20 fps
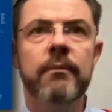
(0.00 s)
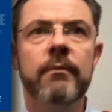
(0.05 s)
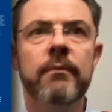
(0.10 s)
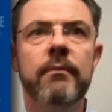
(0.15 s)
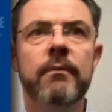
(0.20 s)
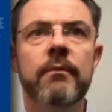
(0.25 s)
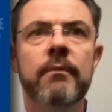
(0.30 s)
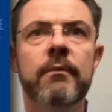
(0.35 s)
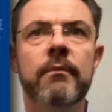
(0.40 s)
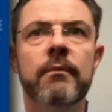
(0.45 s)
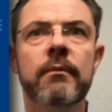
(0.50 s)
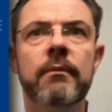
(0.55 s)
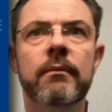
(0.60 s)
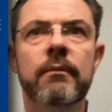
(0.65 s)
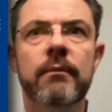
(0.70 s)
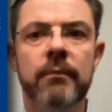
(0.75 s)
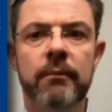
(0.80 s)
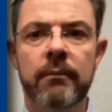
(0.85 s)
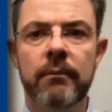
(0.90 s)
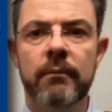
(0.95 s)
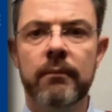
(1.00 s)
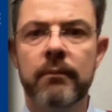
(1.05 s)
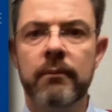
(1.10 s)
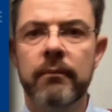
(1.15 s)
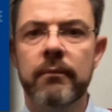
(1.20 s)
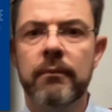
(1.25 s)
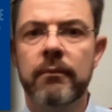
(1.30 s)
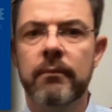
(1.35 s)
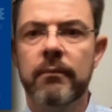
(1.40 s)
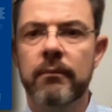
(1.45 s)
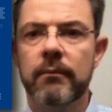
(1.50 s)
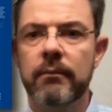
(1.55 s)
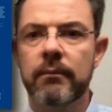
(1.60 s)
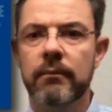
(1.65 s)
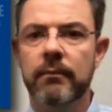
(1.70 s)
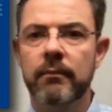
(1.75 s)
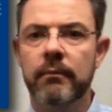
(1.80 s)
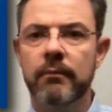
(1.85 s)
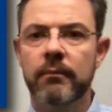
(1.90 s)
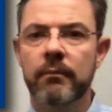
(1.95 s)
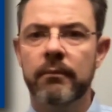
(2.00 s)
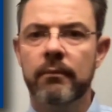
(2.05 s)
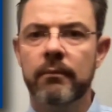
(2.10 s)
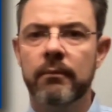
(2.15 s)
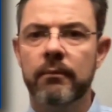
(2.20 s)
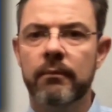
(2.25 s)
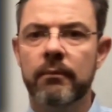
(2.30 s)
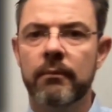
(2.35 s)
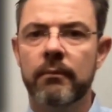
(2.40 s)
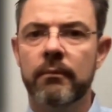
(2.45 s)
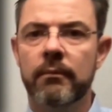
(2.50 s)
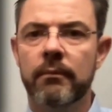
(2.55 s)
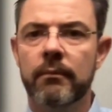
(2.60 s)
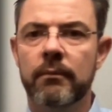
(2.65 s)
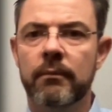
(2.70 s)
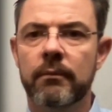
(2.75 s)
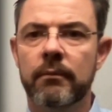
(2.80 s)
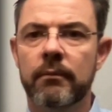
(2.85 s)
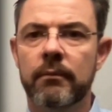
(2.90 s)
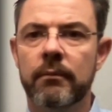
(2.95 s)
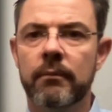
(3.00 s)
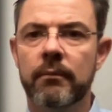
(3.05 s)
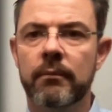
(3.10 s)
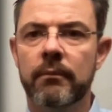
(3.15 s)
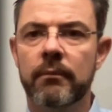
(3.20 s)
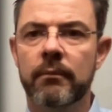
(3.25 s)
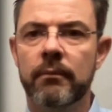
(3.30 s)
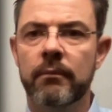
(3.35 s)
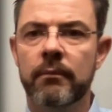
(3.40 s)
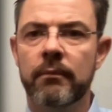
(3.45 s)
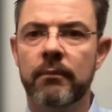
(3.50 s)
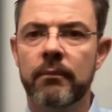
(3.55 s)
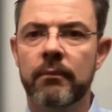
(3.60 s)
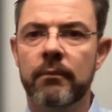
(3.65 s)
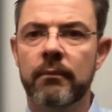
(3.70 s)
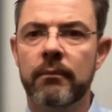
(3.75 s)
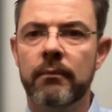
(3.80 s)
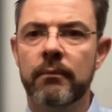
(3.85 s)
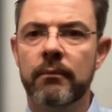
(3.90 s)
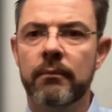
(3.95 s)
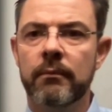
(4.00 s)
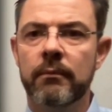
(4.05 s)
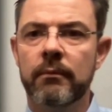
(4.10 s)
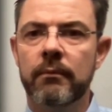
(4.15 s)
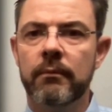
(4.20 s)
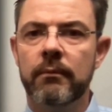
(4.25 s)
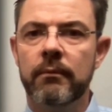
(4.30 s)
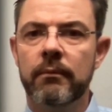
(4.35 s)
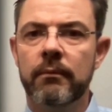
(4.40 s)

(silence)